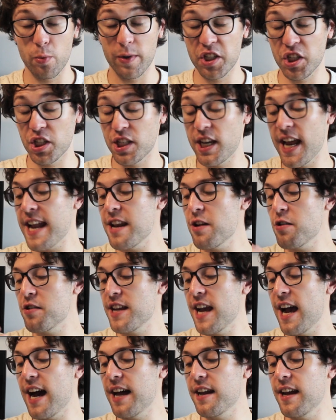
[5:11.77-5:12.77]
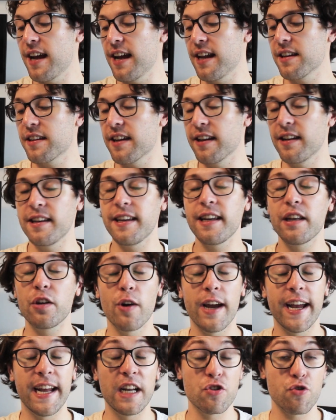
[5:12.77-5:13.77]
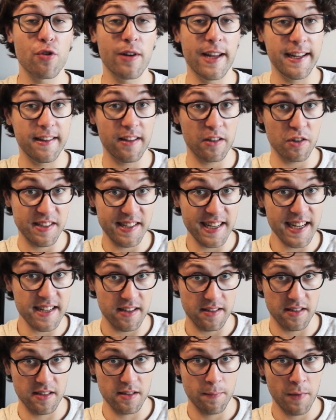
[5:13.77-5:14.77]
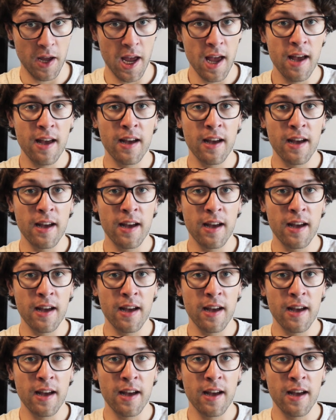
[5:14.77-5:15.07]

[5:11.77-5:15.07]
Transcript: which then on the other hand can lead to age-related diseases.